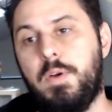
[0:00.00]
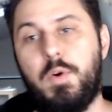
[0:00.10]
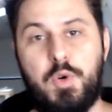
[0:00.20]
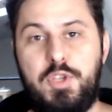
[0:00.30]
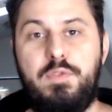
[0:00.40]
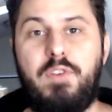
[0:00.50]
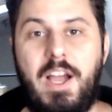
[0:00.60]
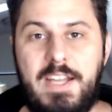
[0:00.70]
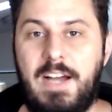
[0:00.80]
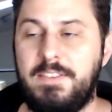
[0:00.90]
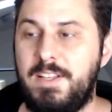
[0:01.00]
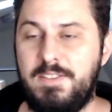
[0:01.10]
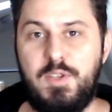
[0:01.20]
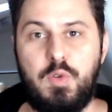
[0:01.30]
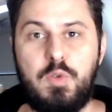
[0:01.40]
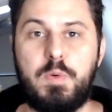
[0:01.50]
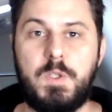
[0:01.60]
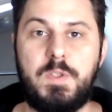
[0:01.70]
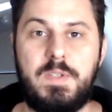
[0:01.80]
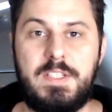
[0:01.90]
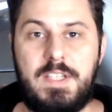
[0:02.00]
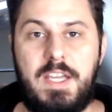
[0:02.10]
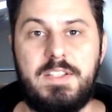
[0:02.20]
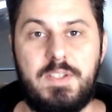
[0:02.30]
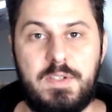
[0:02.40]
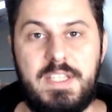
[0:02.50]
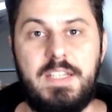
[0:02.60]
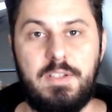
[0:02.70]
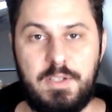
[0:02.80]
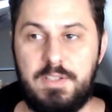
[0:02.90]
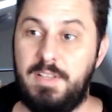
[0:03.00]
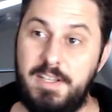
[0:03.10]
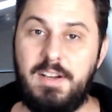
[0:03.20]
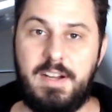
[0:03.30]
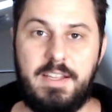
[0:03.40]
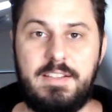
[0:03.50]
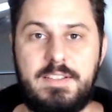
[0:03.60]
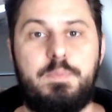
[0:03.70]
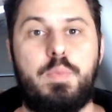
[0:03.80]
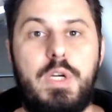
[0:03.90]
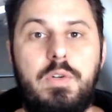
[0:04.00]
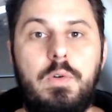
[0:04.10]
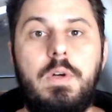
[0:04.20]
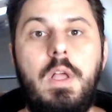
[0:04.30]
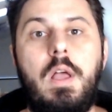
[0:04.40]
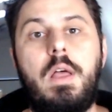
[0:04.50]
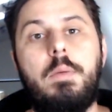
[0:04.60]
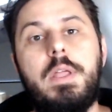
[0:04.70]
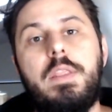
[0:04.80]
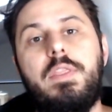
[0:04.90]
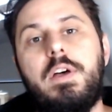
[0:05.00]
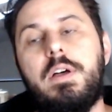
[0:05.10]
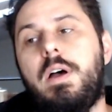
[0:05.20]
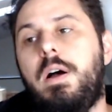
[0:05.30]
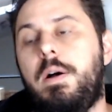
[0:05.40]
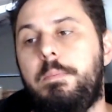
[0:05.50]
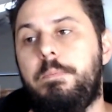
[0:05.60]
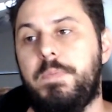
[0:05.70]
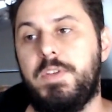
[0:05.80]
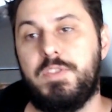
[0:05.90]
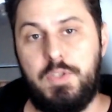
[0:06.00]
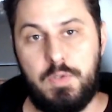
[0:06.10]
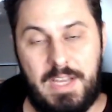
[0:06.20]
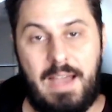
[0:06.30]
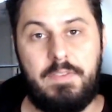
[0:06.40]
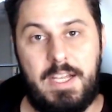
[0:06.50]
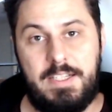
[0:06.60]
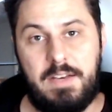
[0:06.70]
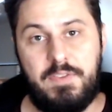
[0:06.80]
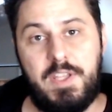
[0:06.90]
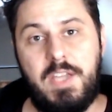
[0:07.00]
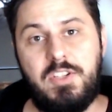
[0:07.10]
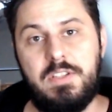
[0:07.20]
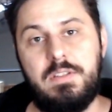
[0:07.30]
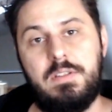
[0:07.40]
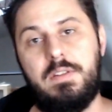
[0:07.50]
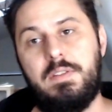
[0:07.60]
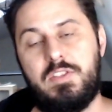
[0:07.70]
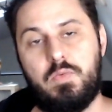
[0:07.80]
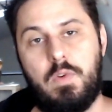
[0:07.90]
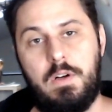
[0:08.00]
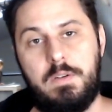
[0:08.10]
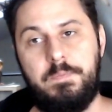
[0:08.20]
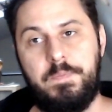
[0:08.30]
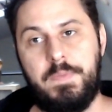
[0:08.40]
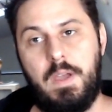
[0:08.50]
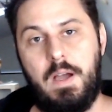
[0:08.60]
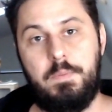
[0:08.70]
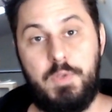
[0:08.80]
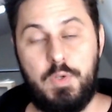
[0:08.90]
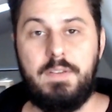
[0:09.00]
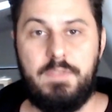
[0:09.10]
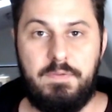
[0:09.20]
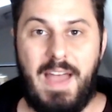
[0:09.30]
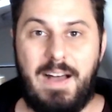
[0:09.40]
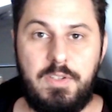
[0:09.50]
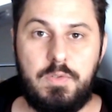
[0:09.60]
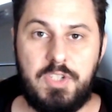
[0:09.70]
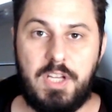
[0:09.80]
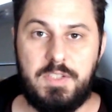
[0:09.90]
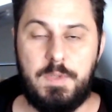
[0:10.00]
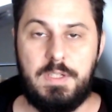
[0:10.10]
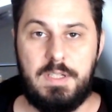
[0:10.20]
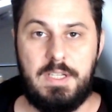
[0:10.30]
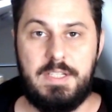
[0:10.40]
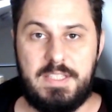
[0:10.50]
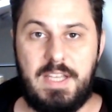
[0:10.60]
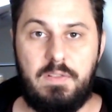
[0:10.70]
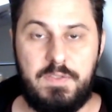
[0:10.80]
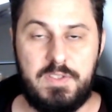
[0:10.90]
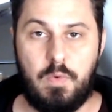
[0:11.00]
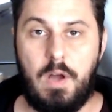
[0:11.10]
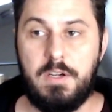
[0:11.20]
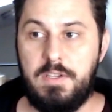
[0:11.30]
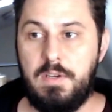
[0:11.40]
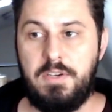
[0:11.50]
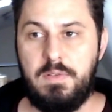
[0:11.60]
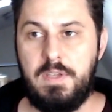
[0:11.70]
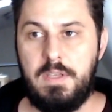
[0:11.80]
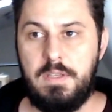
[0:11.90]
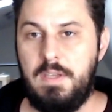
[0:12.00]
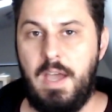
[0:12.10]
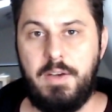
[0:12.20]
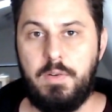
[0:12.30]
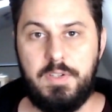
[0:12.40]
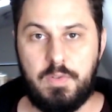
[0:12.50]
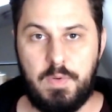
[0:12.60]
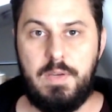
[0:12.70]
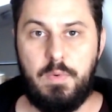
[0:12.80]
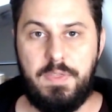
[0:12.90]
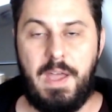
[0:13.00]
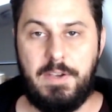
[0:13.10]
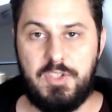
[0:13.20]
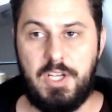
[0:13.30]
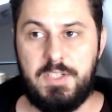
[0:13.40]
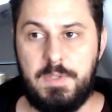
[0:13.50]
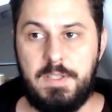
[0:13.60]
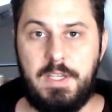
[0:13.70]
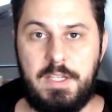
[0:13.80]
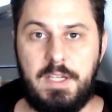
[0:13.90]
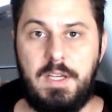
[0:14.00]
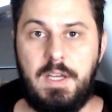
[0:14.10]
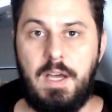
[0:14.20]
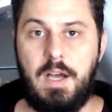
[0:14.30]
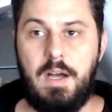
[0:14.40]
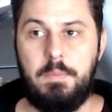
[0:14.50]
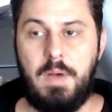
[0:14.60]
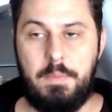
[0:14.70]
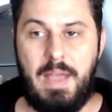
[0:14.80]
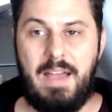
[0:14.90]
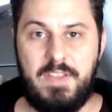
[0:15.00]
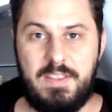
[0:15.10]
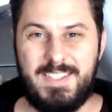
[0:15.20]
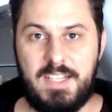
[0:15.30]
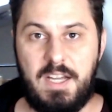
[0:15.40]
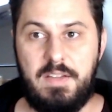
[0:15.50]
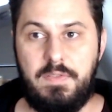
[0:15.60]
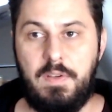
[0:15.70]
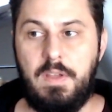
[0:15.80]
you find out that, the person who has cancer is Hitler, and you're like, all right, that's pretty cool. But so you can have an identification that's wrong. You can have the value judgment itself is wrong, and you think, yeah, I don't agree with that judgment. Like, I'm having this kind of